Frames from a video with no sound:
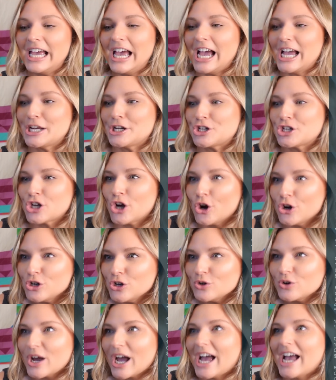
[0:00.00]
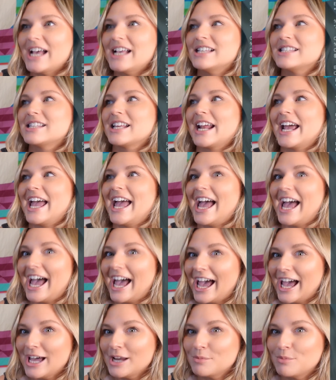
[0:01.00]
I showed you guys that I
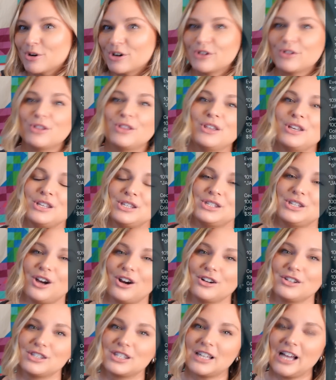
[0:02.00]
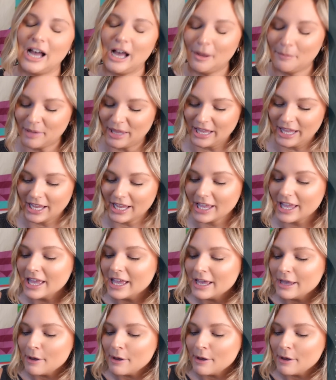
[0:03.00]
had both of these yarns coming,